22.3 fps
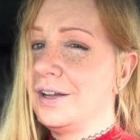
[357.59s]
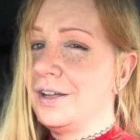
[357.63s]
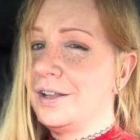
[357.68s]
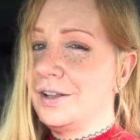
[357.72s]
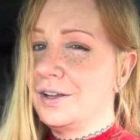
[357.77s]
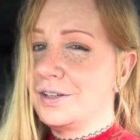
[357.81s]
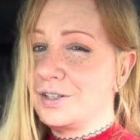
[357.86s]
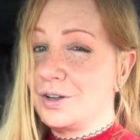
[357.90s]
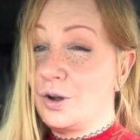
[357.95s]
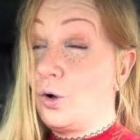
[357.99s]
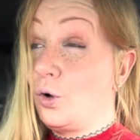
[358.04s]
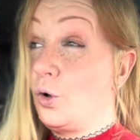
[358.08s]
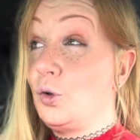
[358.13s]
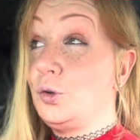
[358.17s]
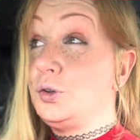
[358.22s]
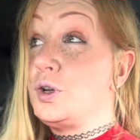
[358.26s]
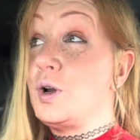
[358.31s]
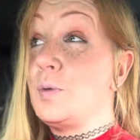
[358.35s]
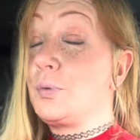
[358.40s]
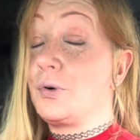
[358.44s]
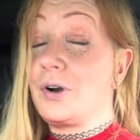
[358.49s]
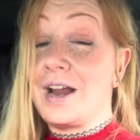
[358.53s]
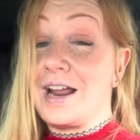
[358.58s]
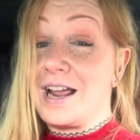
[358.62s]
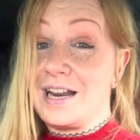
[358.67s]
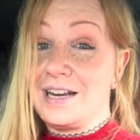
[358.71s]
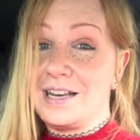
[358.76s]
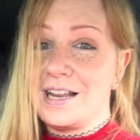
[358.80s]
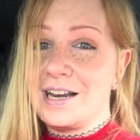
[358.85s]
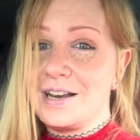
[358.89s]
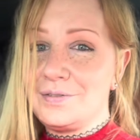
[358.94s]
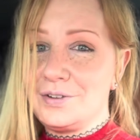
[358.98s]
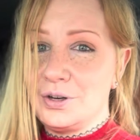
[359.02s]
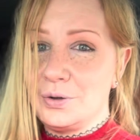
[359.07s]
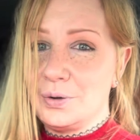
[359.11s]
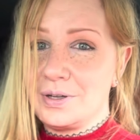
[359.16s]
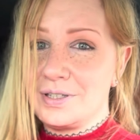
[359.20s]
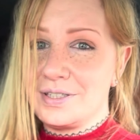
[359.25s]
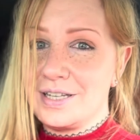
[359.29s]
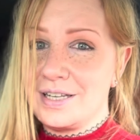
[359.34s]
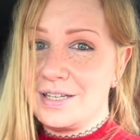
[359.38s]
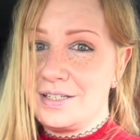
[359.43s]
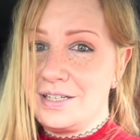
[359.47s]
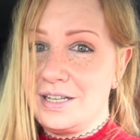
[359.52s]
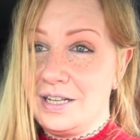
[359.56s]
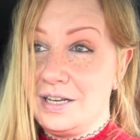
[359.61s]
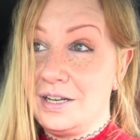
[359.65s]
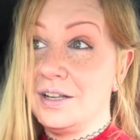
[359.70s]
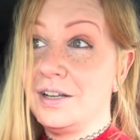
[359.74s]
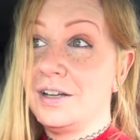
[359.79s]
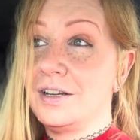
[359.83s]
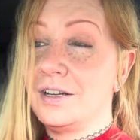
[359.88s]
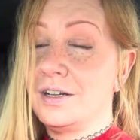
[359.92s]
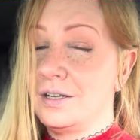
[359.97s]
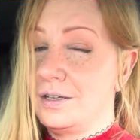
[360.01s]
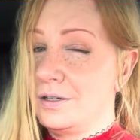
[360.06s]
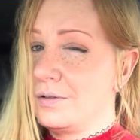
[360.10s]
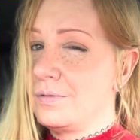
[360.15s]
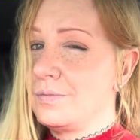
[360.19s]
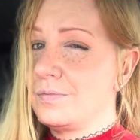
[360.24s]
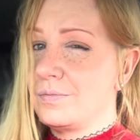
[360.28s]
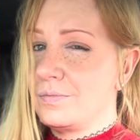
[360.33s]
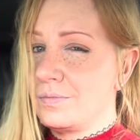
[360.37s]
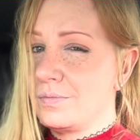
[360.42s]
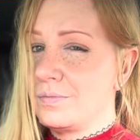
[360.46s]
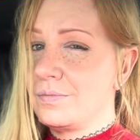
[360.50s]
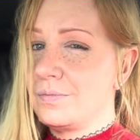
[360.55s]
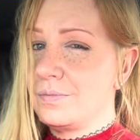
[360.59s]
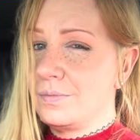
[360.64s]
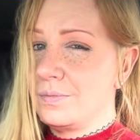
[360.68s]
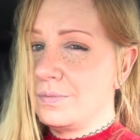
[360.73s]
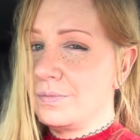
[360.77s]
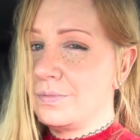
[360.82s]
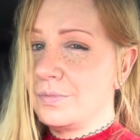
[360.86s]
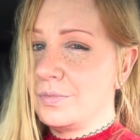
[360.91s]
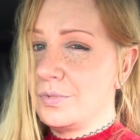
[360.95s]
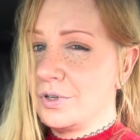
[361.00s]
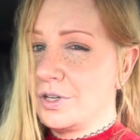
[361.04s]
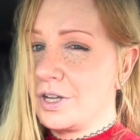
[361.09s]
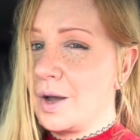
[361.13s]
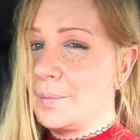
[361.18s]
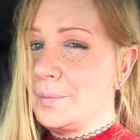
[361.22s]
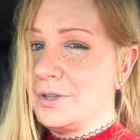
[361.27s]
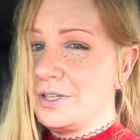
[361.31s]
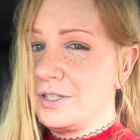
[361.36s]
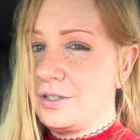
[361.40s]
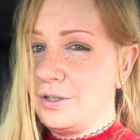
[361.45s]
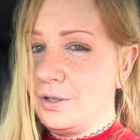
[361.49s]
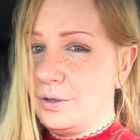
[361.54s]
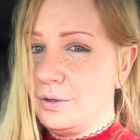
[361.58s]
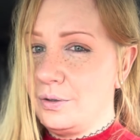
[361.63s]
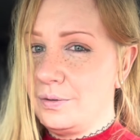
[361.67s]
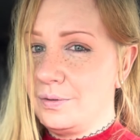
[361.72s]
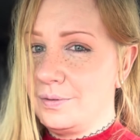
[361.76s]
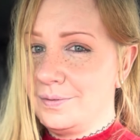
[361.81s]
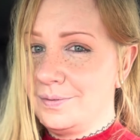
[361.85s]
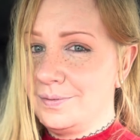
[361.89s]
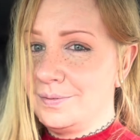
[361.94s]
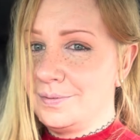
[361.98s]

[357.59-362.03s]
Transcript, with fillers: There's a whole new brand I didn't even know existed. Coming soon.